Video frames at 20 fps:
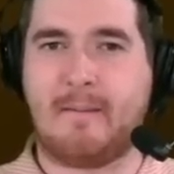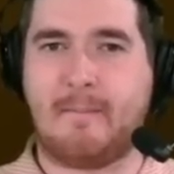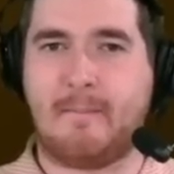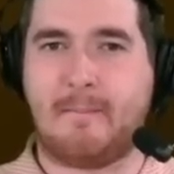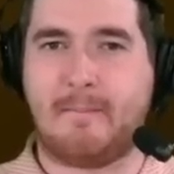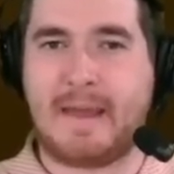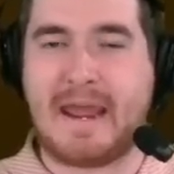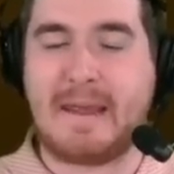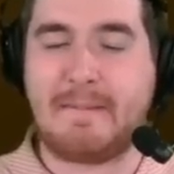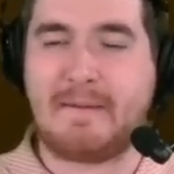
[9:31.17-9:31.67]

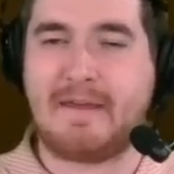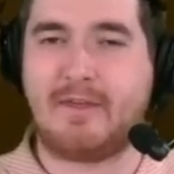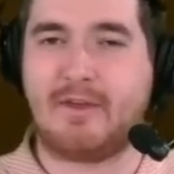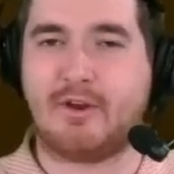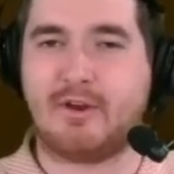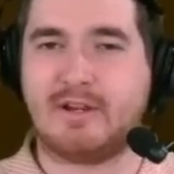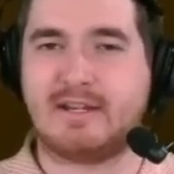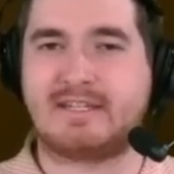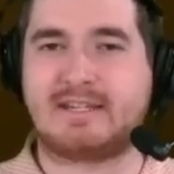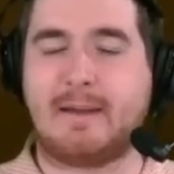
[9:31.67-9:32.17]
Maybe
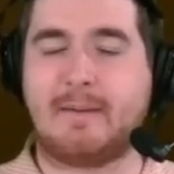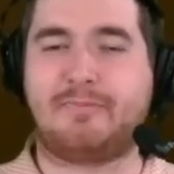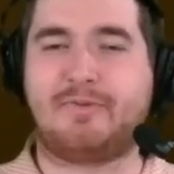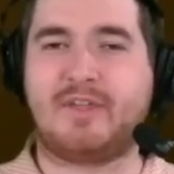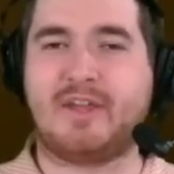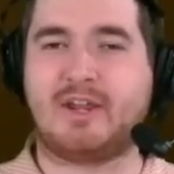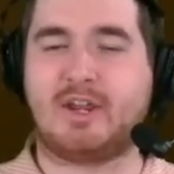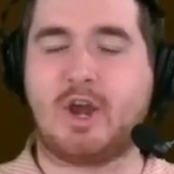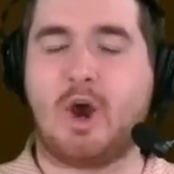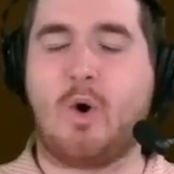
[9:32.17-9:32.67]
there is
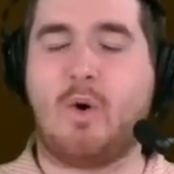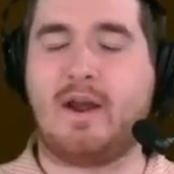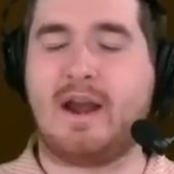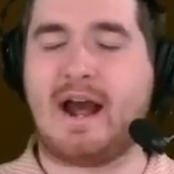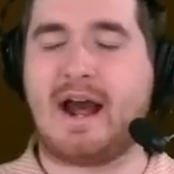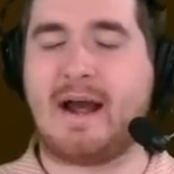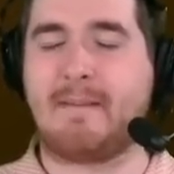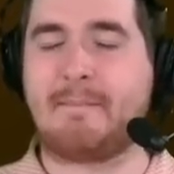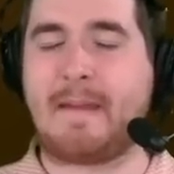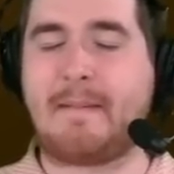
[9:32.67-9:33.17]
something going
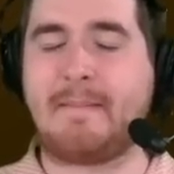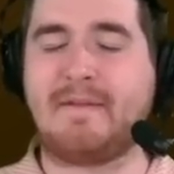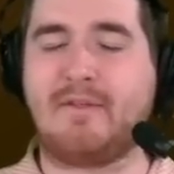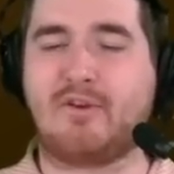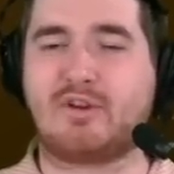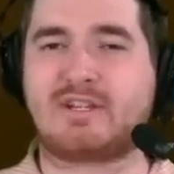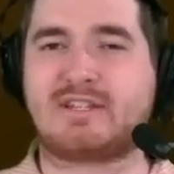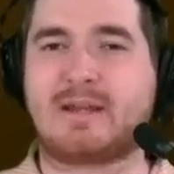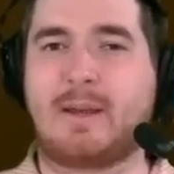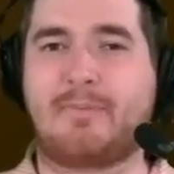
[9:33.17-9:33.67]
on. Maybe
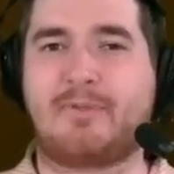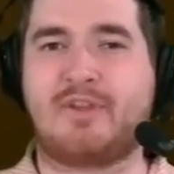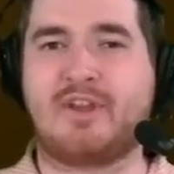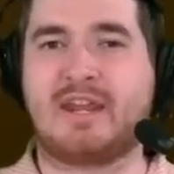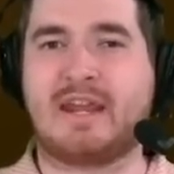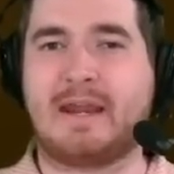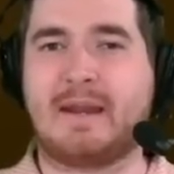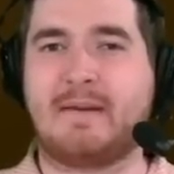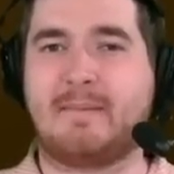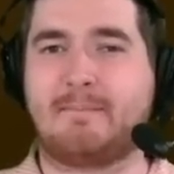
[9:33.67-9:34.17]
there's something
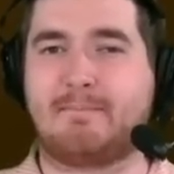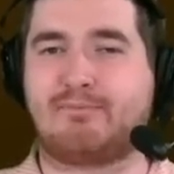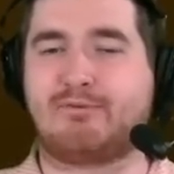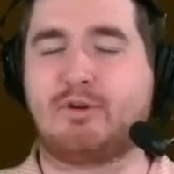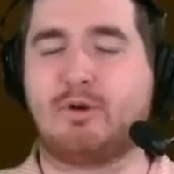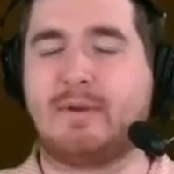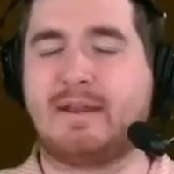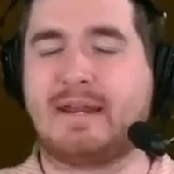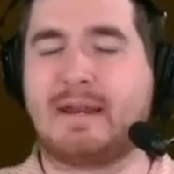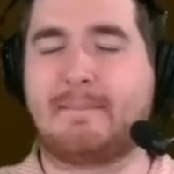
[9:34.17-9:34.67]
in,
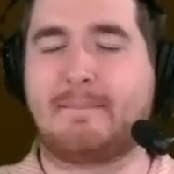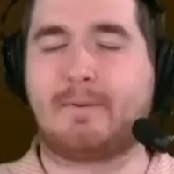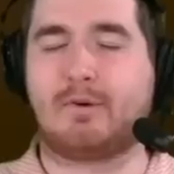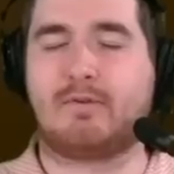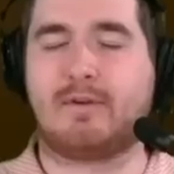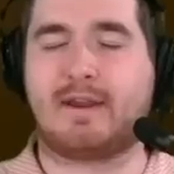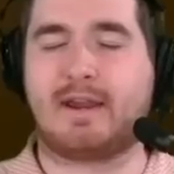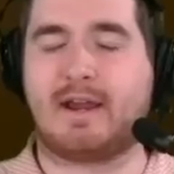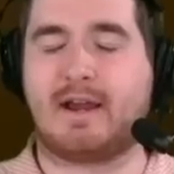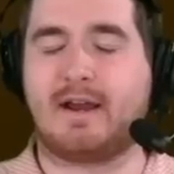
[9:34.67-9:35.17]
brewing in
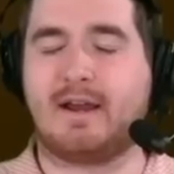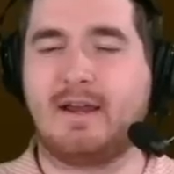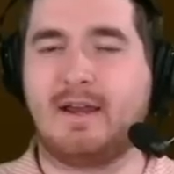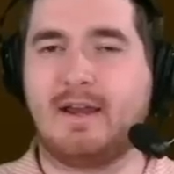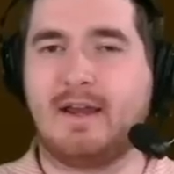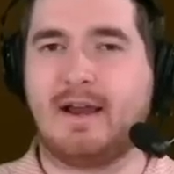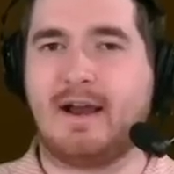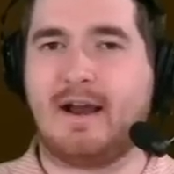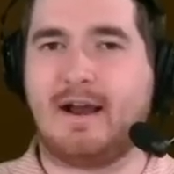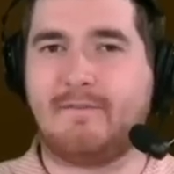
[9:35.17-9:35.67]
Berea
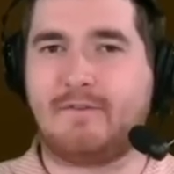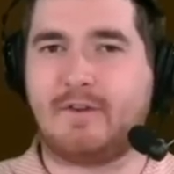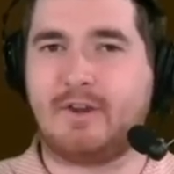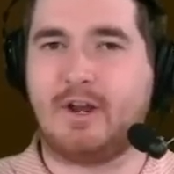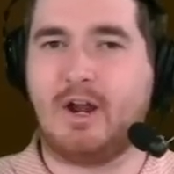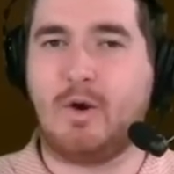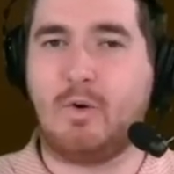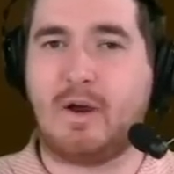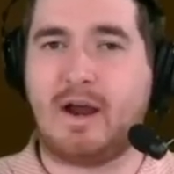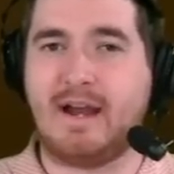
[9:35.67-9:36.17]
of, you
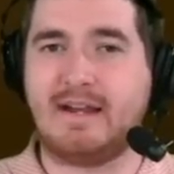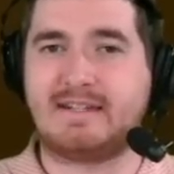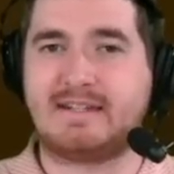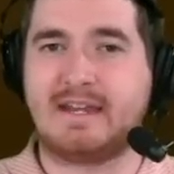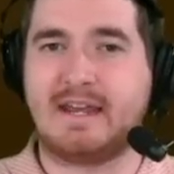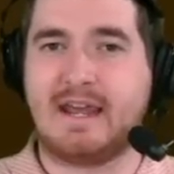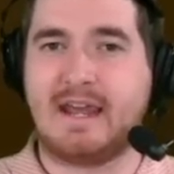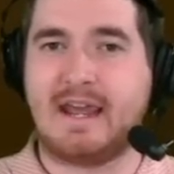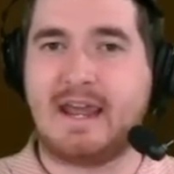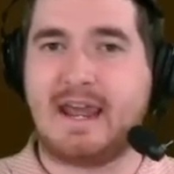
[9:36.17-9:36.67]
know what?
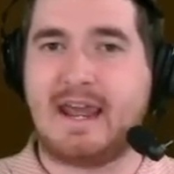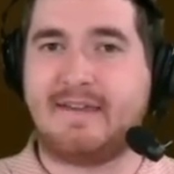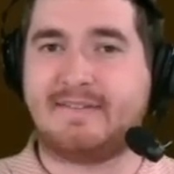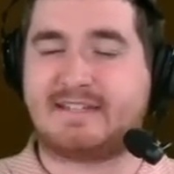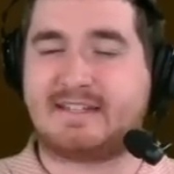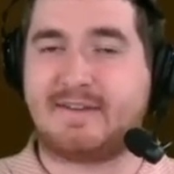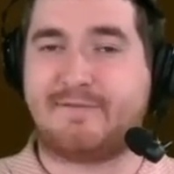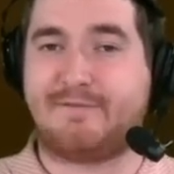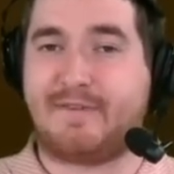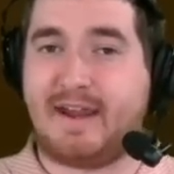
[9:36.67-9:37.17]
If
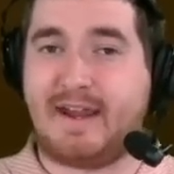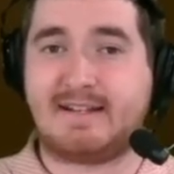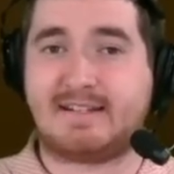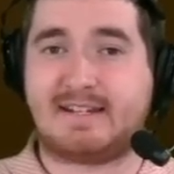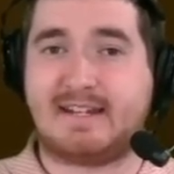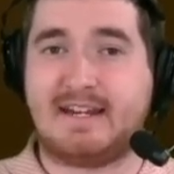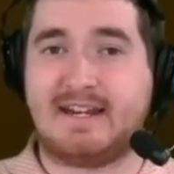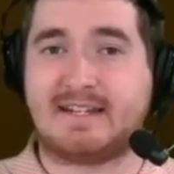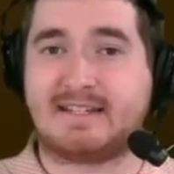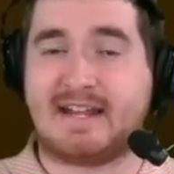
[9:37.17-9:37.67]

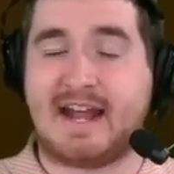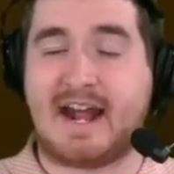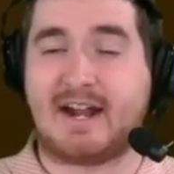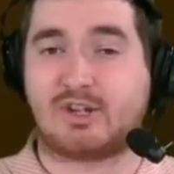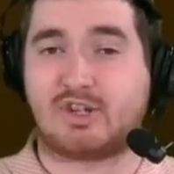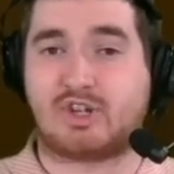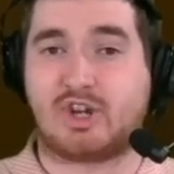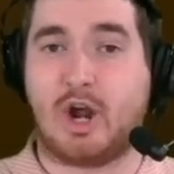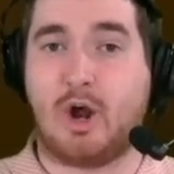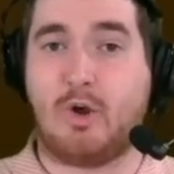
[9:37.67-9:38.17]
Stefanski does not
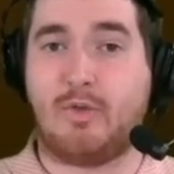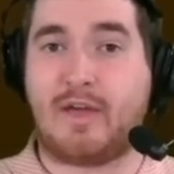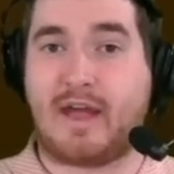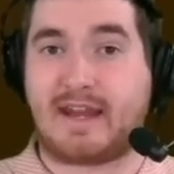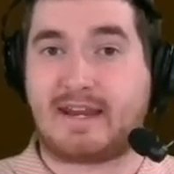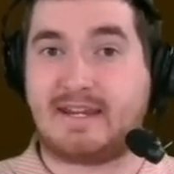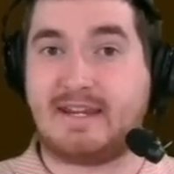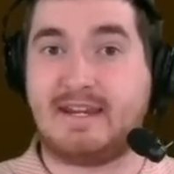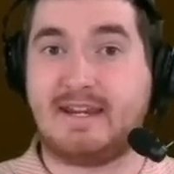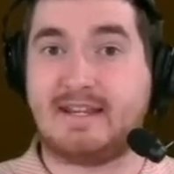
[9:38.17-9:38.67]
show that
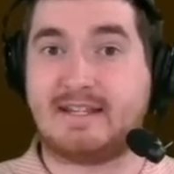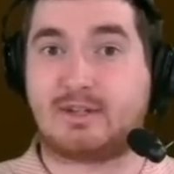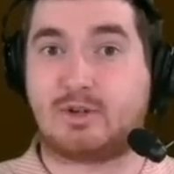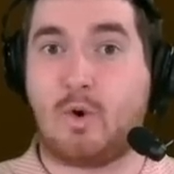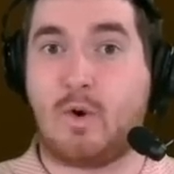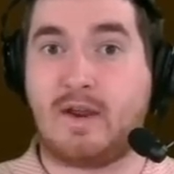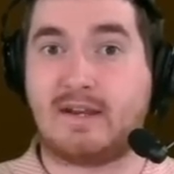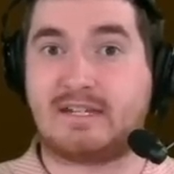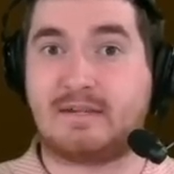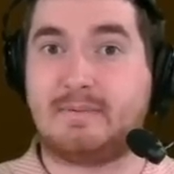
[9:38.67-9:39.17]
he is
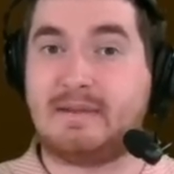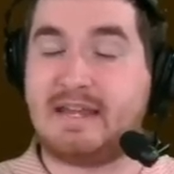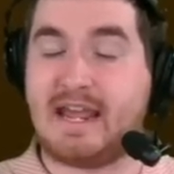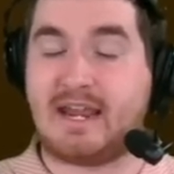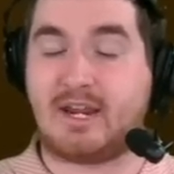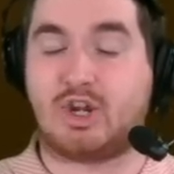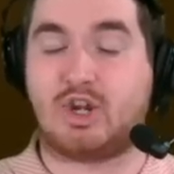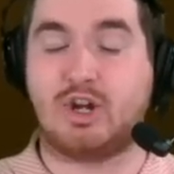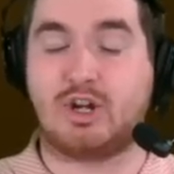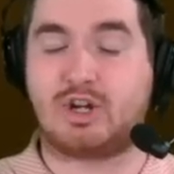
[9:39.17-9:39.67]
going to be a
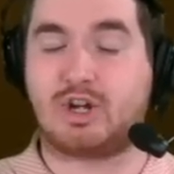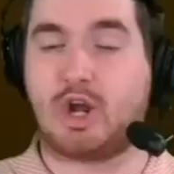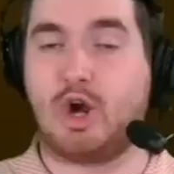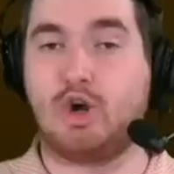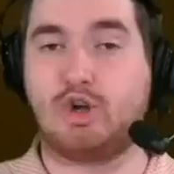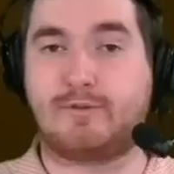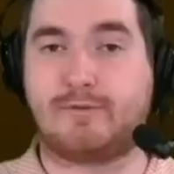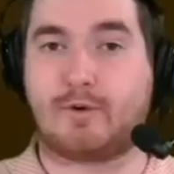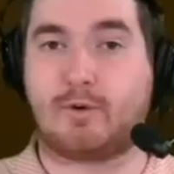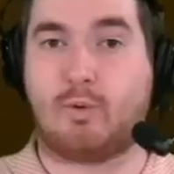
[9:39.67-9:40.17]
good
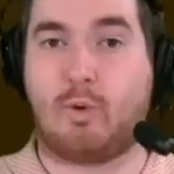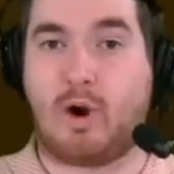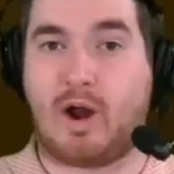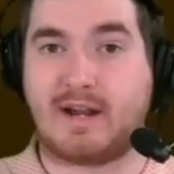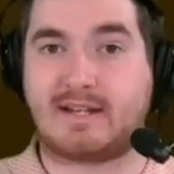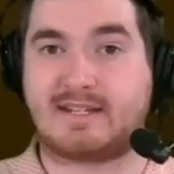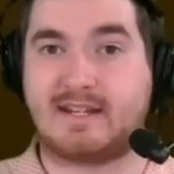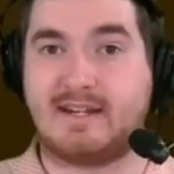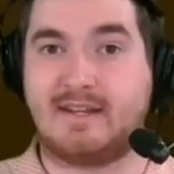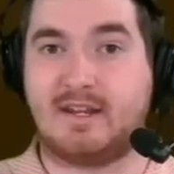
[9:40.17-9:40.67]
coach for
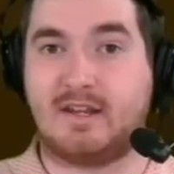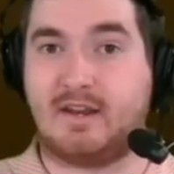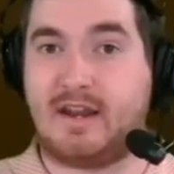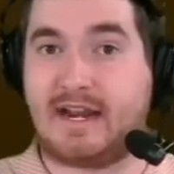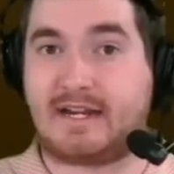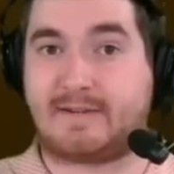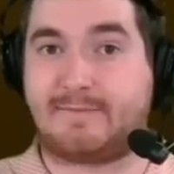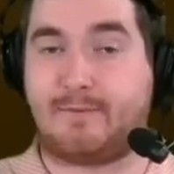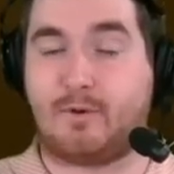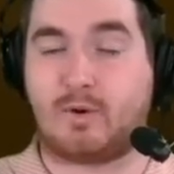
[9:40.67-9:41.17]
Watson the
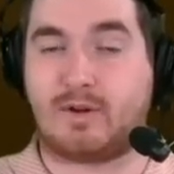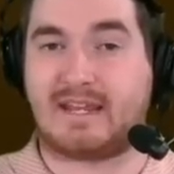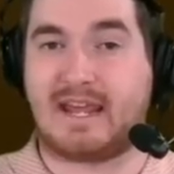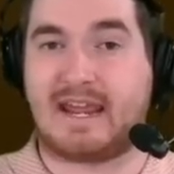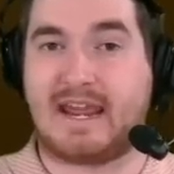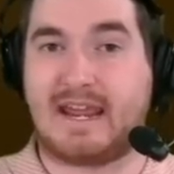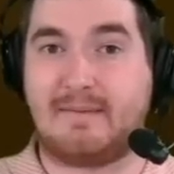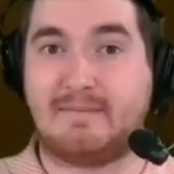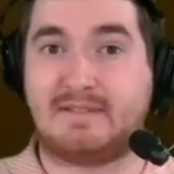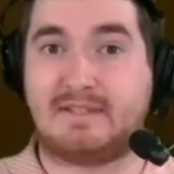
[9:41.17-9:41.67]
next four
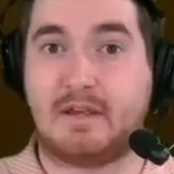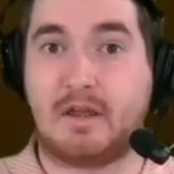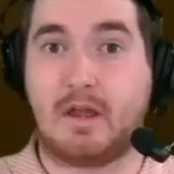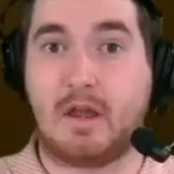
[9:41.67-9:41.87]
games,